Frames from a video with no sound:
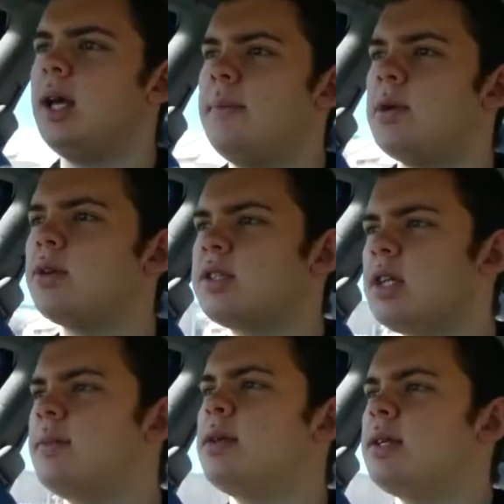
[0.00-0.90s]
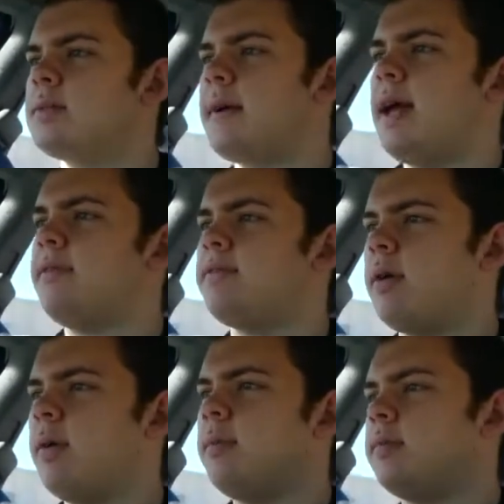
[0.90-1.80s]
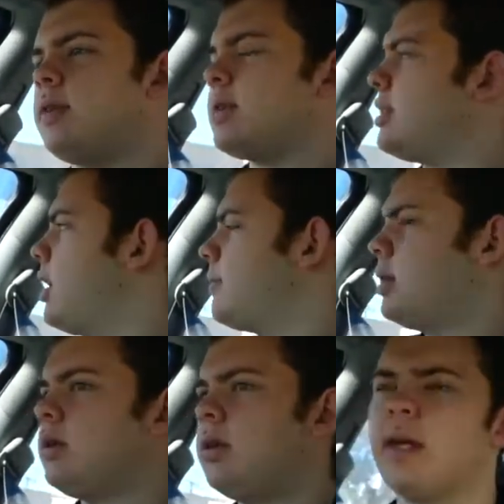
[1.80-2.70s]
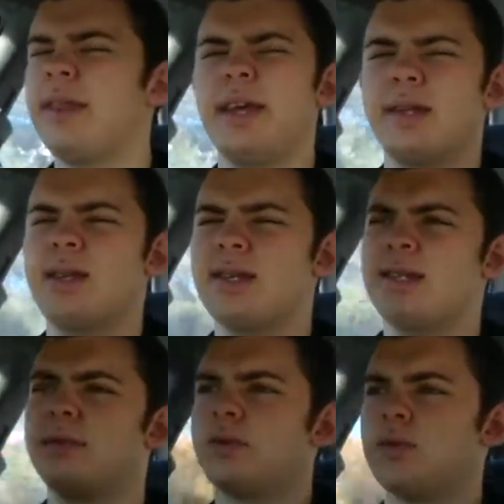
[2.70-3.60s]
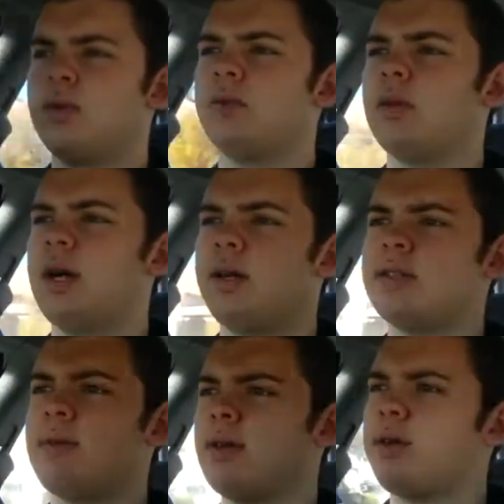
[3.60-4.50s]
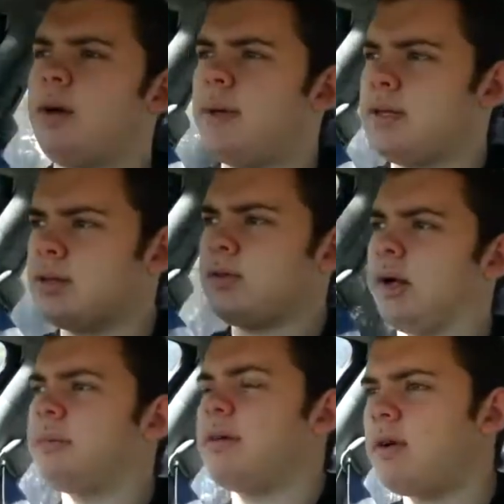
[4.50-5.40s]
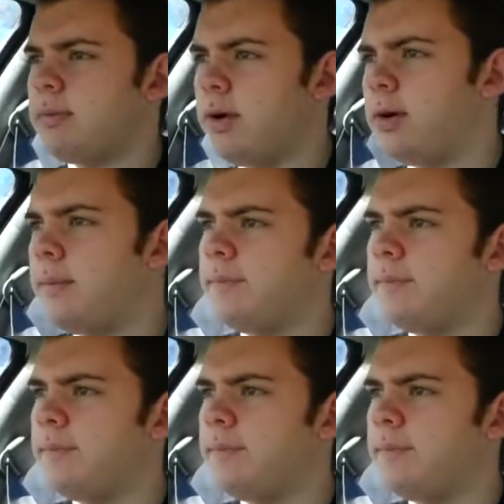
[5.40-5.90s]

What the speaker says: Because cinnamon is made from the cinnamon, I think cinnamon root. I don't know, someone in the comments, correct me if I'm wrong.